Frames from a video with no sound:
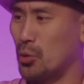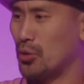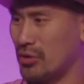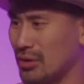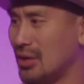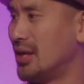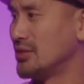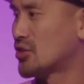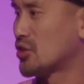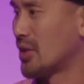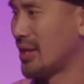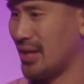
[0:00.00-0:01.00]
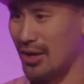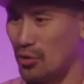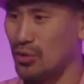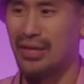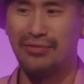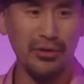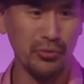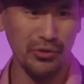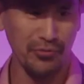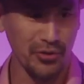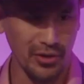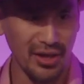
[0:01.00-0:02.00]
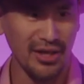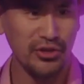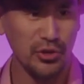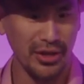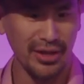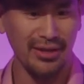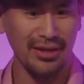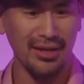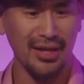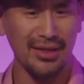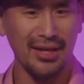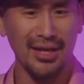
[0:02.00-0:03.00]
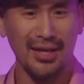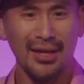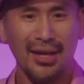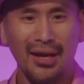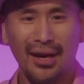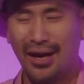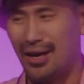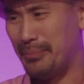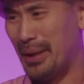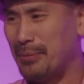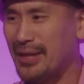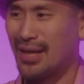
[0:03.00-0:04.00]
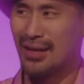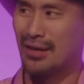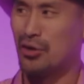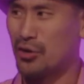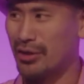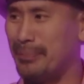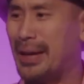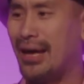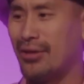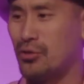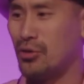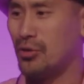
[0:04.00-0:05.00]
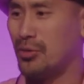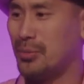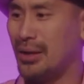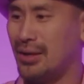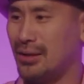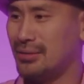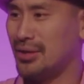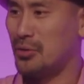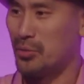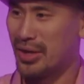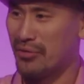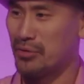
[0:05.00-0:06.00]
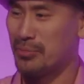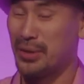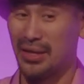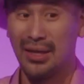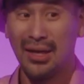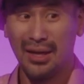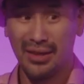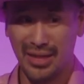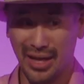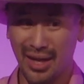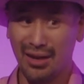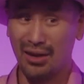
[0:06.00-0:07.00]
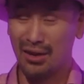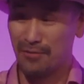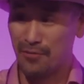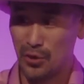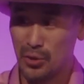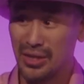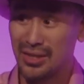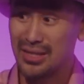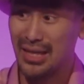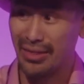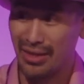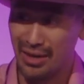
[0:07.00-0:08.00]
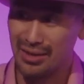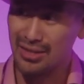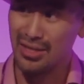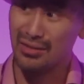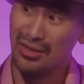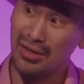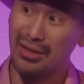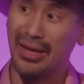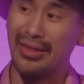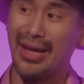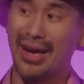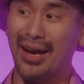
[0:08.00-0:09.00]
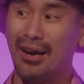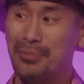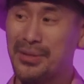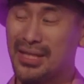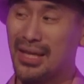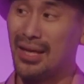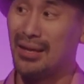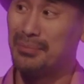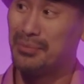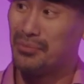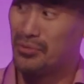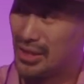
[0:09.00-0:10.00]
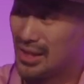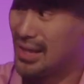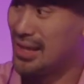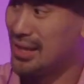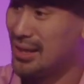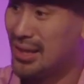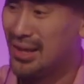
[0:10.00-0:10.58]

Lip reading: order lunch so that they don't leave the room for lunch or anything like that. Maybe they can go to the bathroom and whatever, but they are focused and there to learn. And that helps them really